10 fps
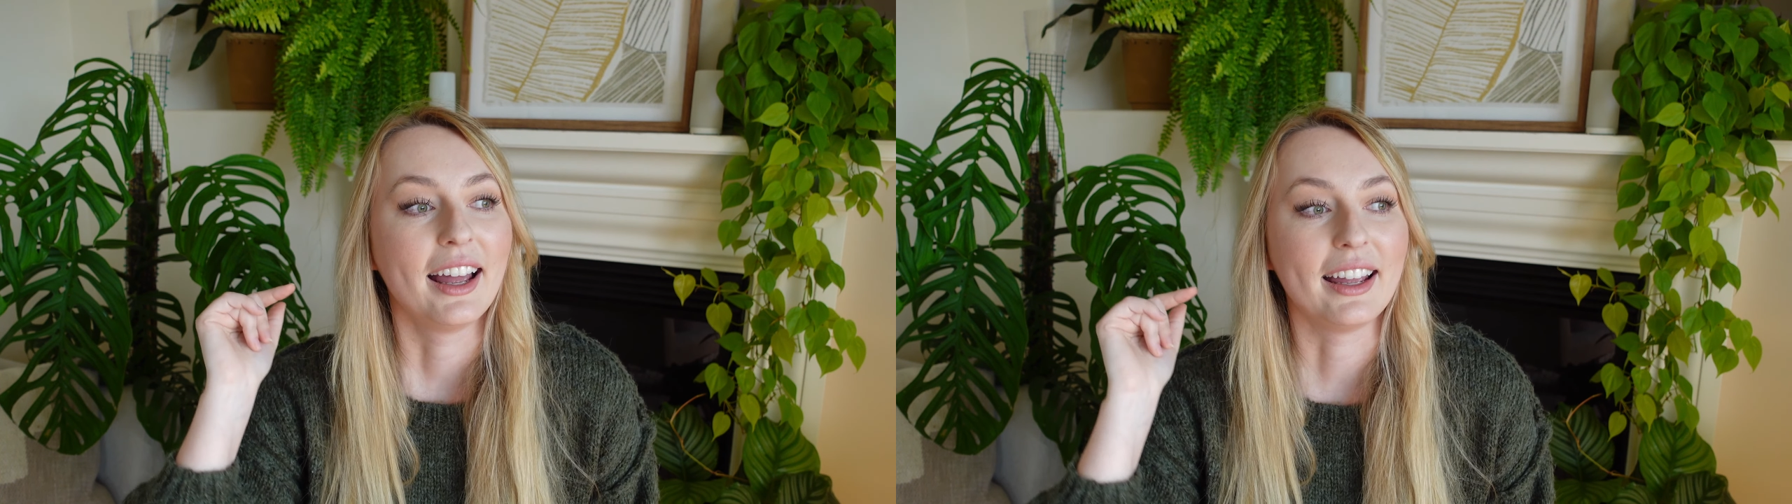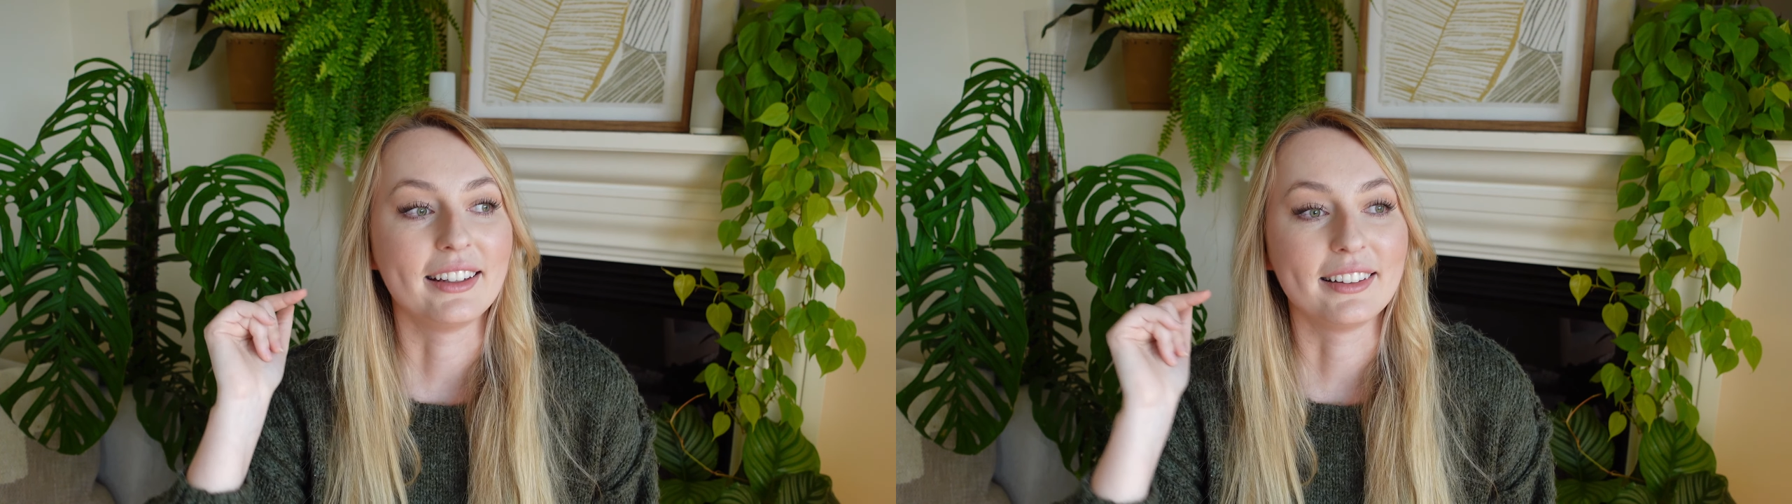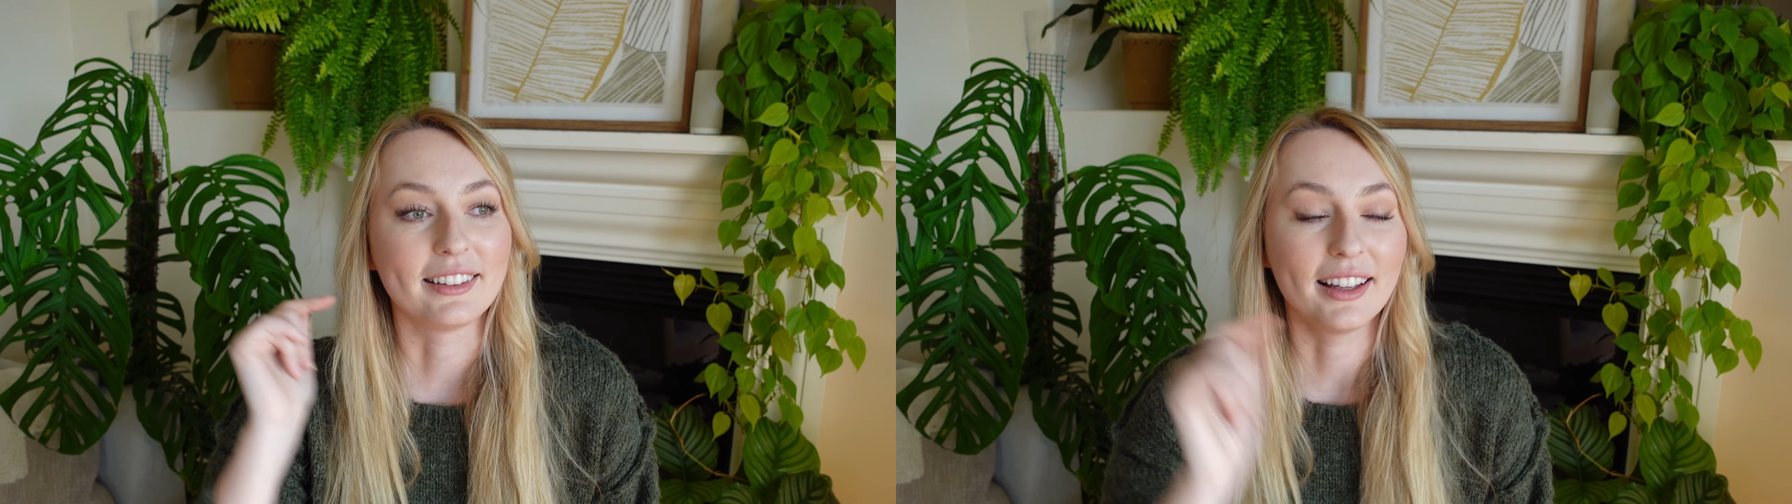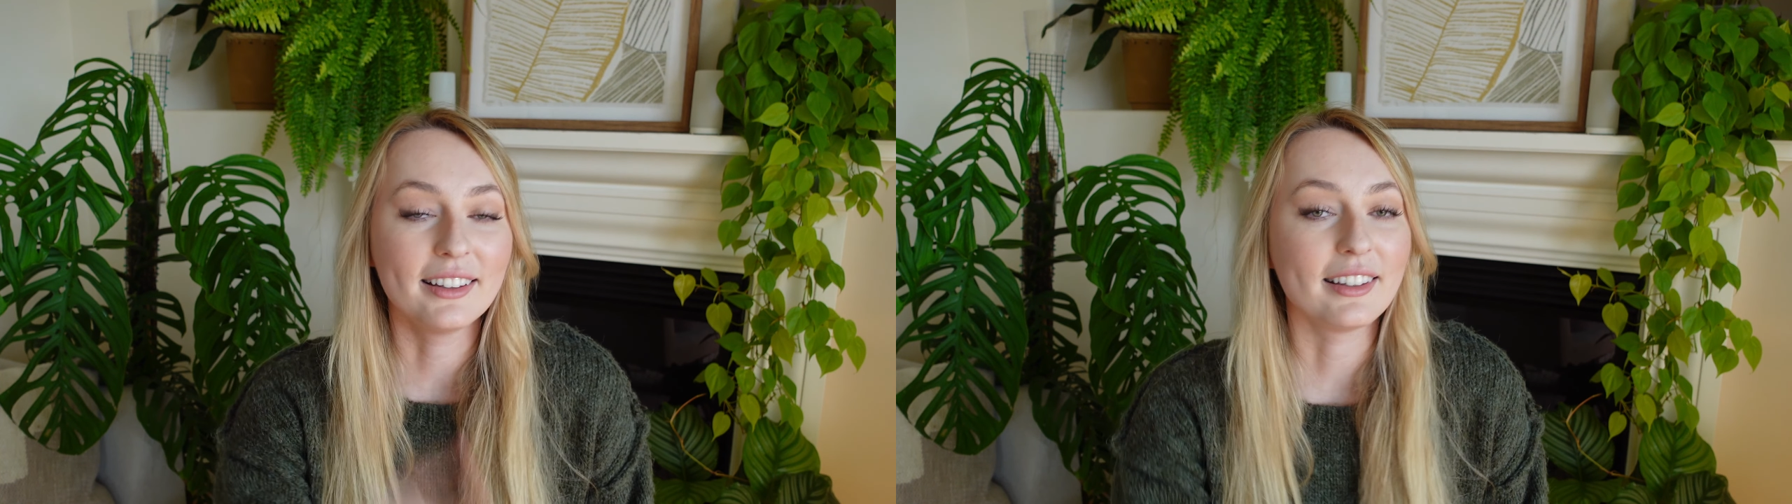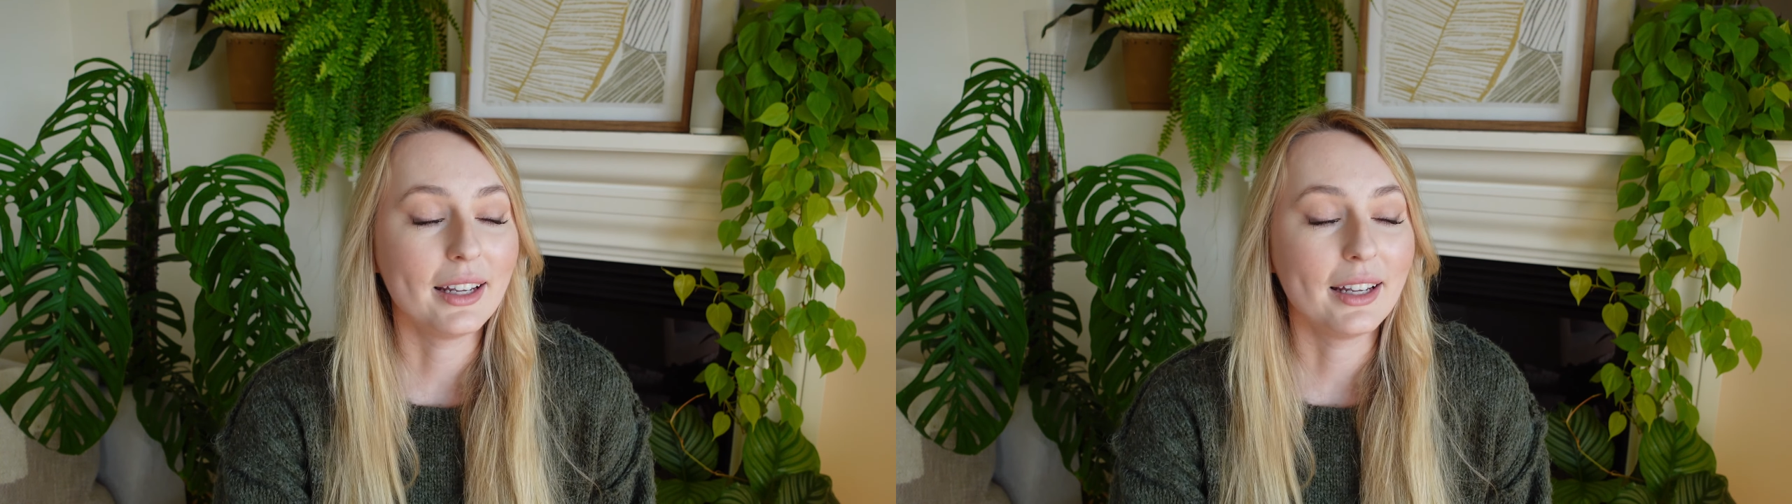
and it says